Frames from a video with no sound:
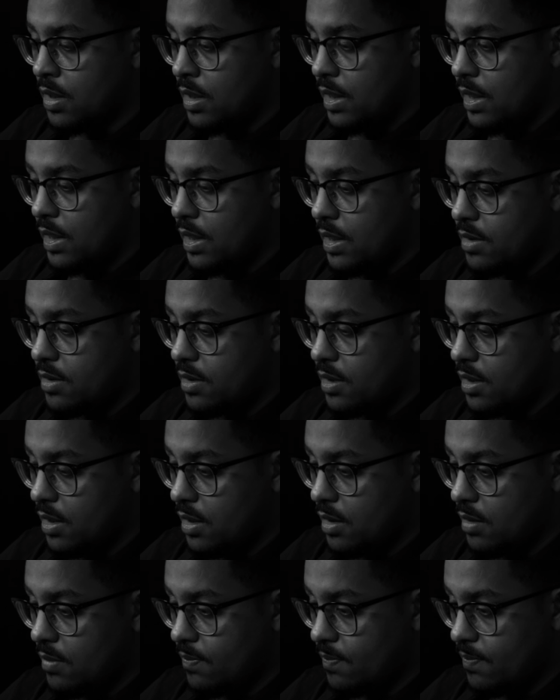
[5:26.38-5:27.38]
and let's
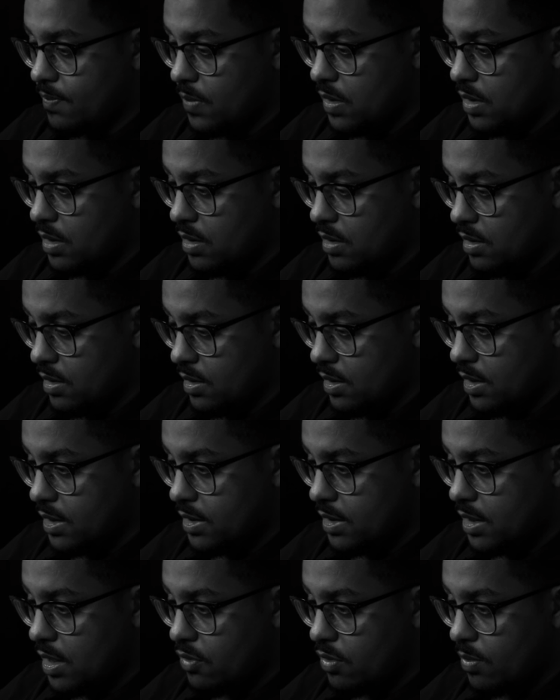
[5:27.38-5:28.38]
say
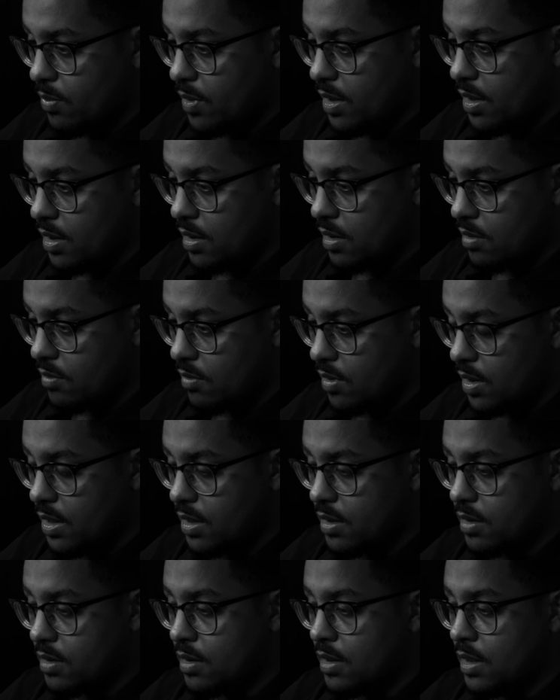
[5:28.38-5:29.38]
that's our break,
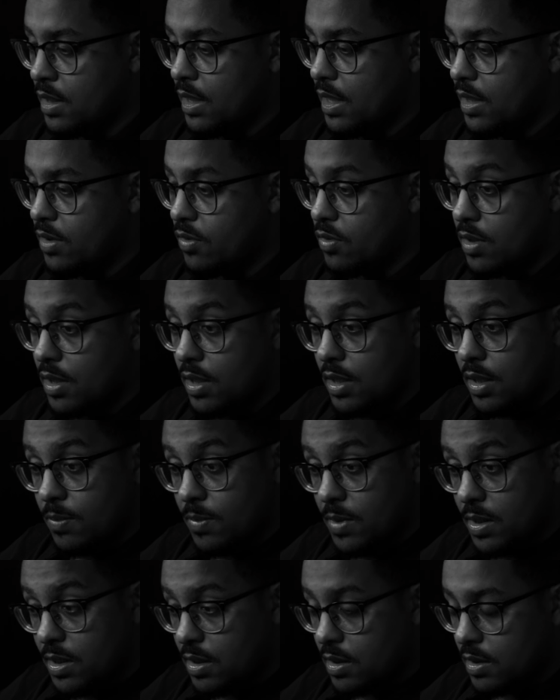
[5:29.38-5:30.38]
right? And you can
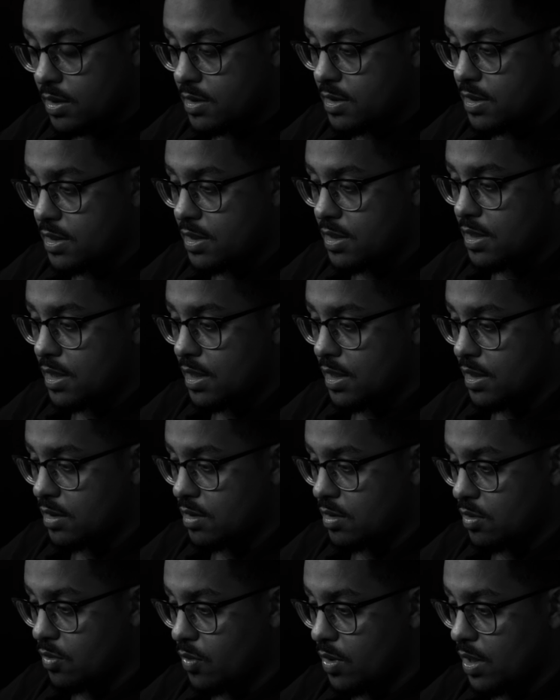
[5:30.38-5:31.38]
immediately see that
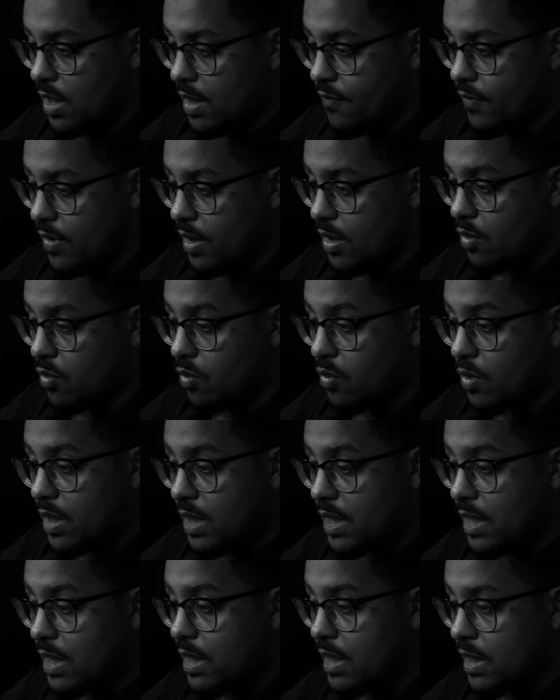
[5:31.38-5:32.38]
we have a
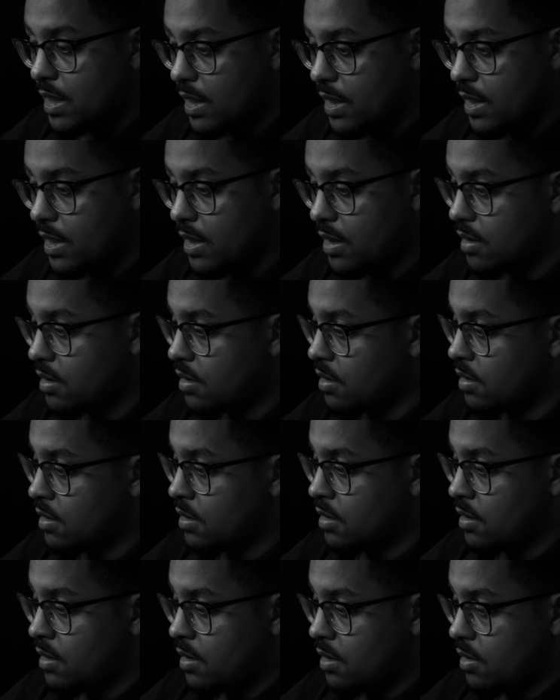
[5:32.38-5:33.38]
really clean
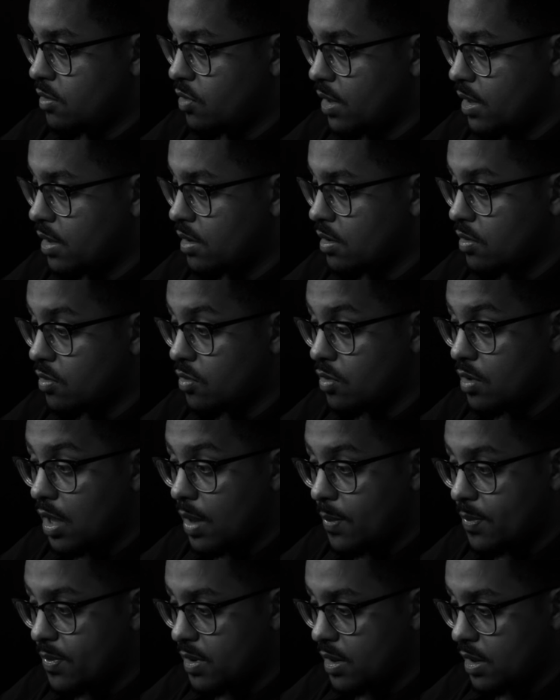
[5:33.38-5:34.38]
trend to the
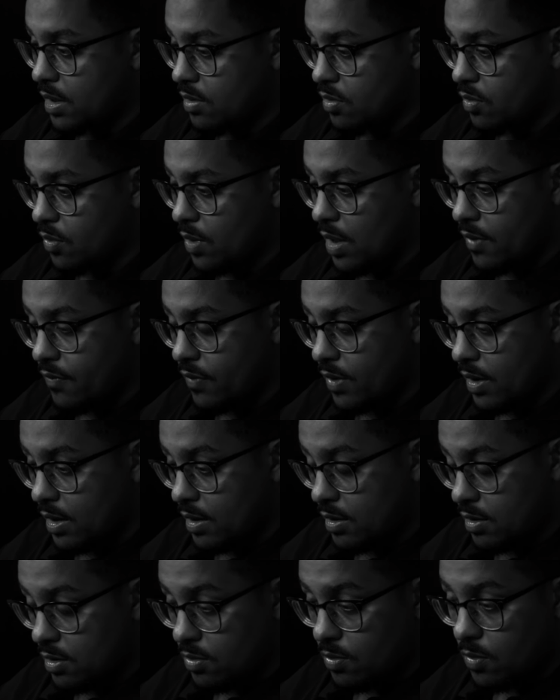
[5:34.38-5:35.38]
upside. So we have a
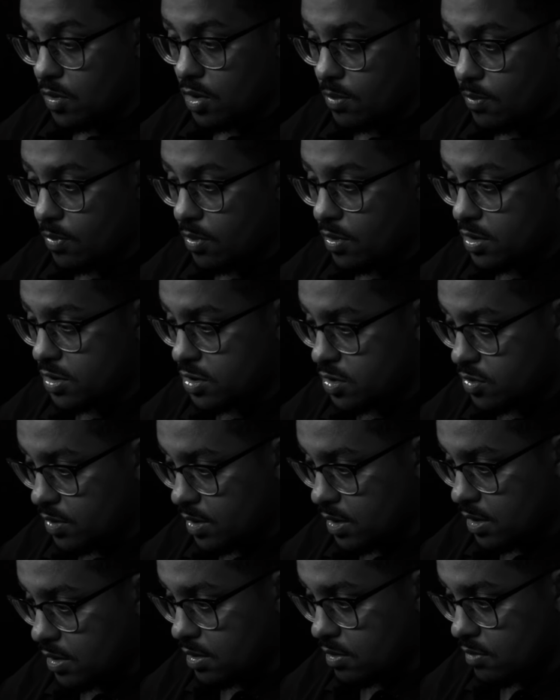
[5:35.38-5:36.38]
small bullish
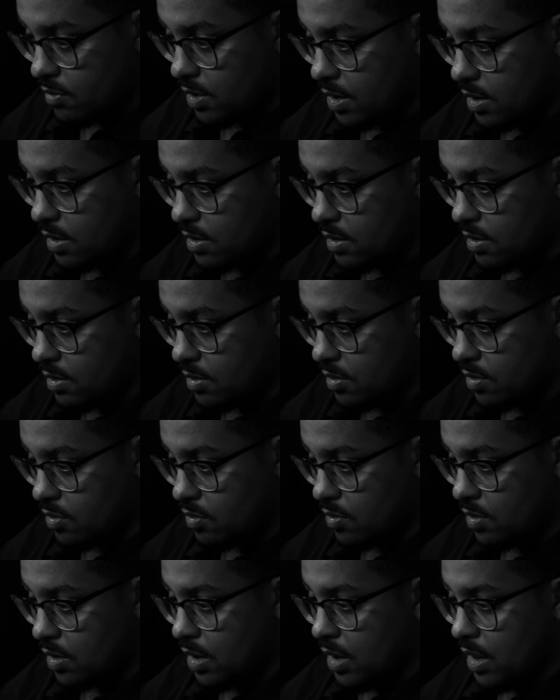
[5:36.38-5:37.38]
trend, right?
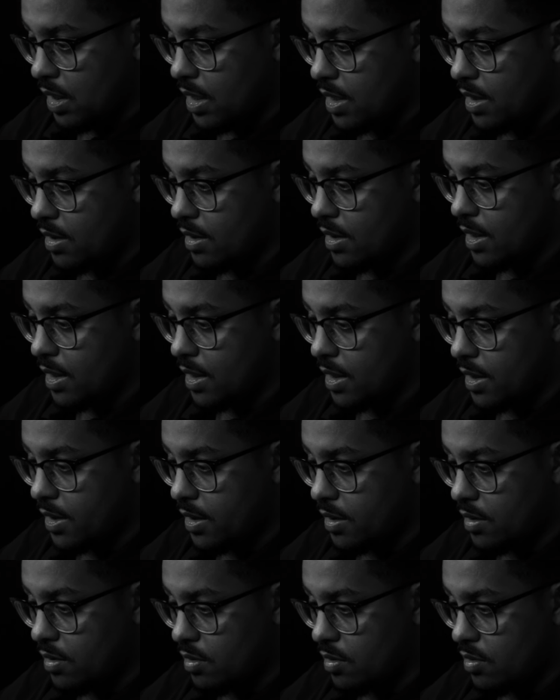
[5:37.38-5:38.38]
So higher
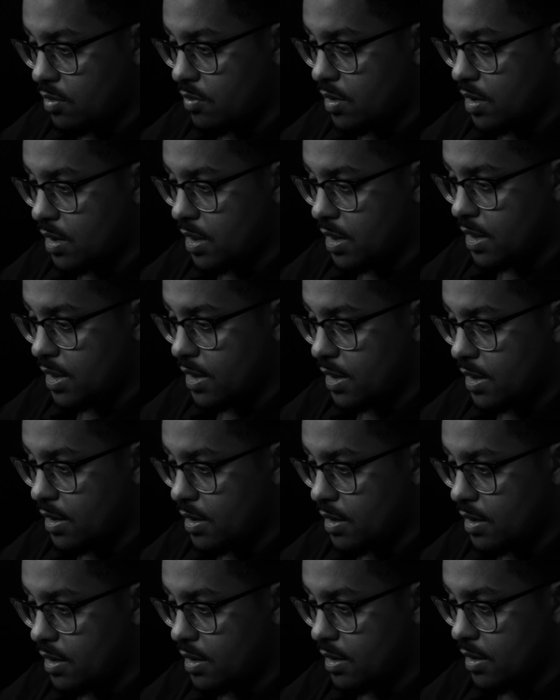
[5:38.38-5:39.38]
high, lower high,
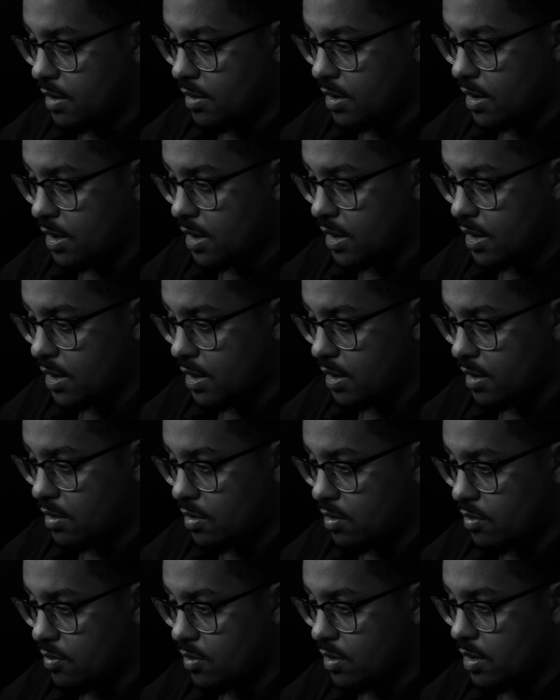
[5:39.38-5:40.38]
higher high,
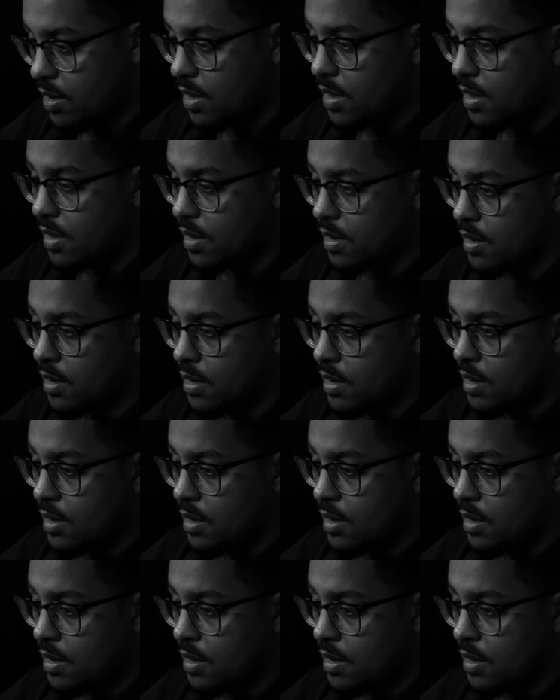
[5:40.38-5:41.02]
lower high,